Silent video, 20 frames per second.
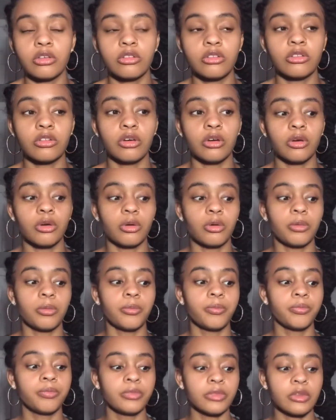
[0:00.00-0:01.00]
So
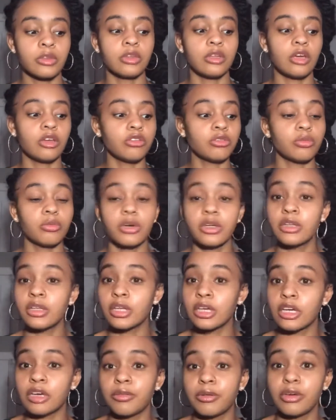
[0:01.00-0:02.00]
that's one
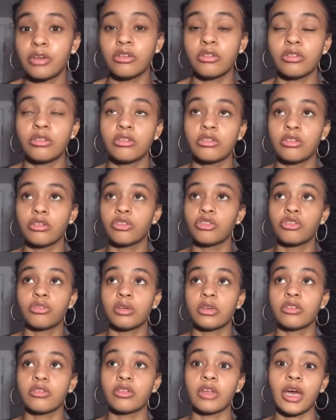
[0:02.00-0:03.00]
thing about social
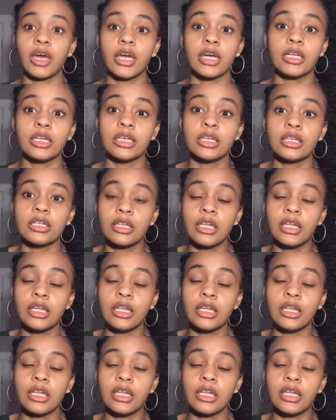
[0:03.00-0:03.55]
anxiety